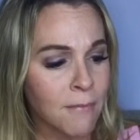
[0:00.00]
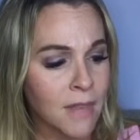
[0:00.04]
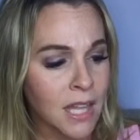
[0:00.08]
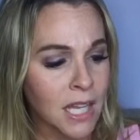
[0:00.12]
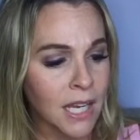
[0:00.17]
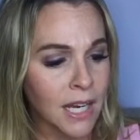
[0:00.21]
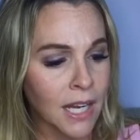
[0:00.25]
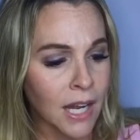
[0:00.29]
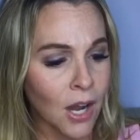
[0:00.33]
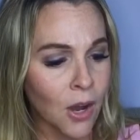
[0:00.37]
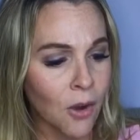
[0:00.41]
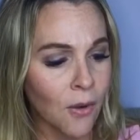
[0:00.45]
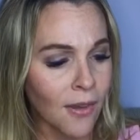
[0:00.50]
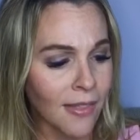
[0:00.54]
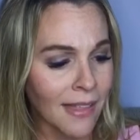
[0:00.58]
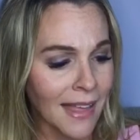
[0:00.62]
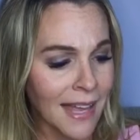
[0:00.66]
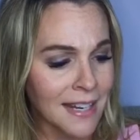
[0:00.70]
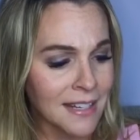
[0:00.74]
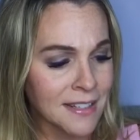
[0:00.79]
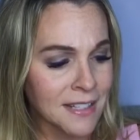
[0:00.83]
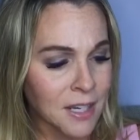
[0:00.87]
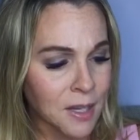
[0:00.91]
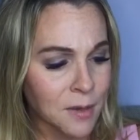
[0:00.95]
you know, a
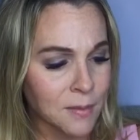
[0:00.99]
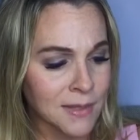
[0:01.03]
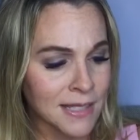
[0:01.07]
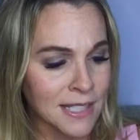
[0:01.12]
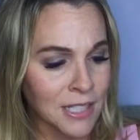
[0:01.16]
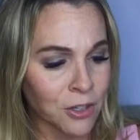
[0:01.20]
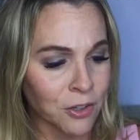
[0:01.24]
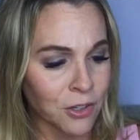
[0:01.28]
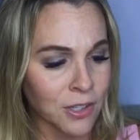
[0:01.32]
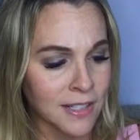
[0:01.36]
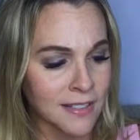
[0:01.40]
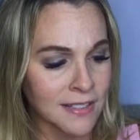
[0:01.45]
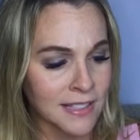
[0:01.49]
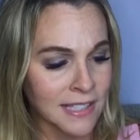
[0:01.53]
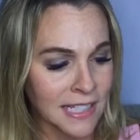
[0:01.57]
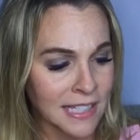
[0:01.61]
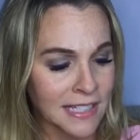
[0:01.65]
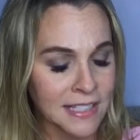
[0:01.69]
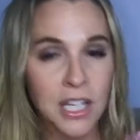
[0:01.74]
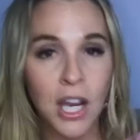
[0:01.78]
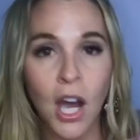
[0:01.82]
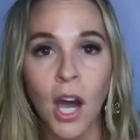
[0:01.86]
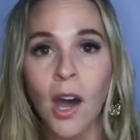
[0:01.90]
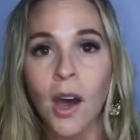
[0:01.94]
lot of times
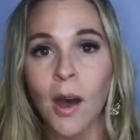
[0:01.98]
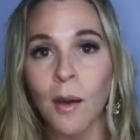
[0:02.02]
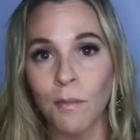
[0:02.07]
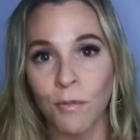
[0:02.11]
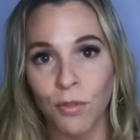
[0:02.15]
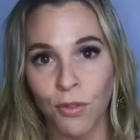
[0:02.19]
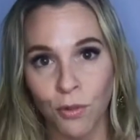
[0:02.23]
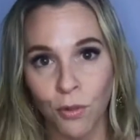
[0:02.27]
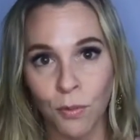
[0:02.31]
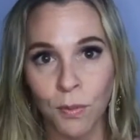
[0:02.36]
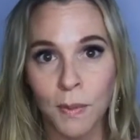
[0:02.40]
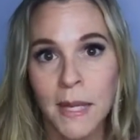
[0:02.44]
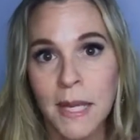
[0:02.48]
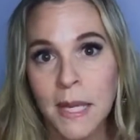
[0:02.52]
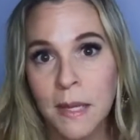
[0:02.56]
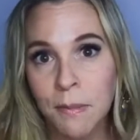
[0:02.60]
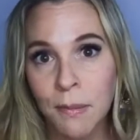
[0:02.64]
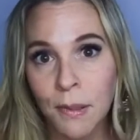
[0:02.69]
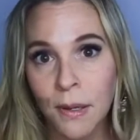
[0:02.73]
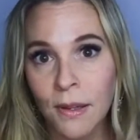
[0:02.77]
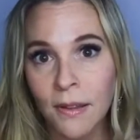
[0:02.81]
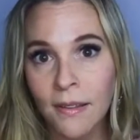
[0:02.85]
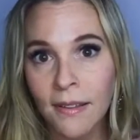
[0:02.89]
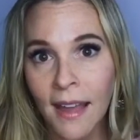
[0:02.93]
synchronicities come through
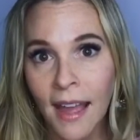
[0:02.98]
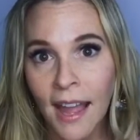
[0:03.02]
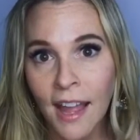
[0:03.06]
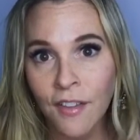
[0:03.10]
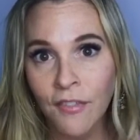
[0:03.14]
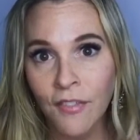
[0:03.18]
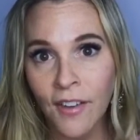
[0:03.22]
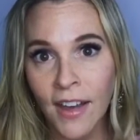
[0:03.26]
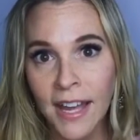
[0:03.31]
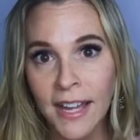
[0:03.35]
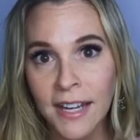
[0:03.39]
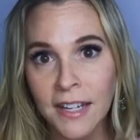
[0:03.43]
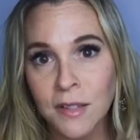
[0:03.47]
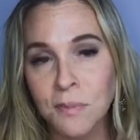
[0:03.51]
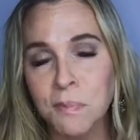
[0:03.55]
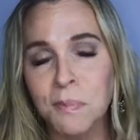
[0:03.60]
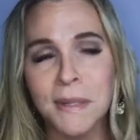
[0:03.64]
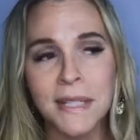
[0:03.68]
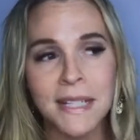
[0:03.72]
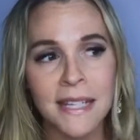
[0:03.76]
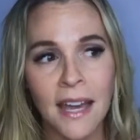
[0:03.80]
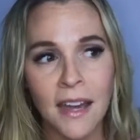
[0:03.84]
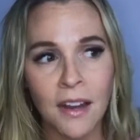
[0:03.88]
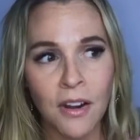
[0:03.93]
people, I find,
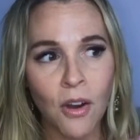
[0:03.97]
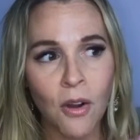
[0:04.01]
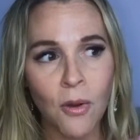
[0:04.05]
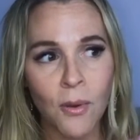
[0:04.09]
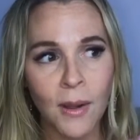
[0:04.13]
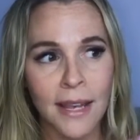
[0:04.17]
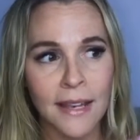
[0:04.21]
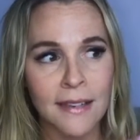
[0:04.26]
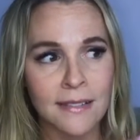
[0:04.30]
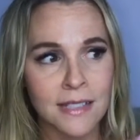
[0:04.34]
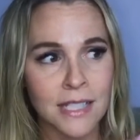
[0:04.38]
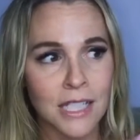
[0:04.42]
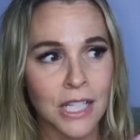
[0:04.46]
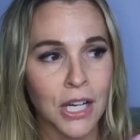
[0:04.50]
but not always.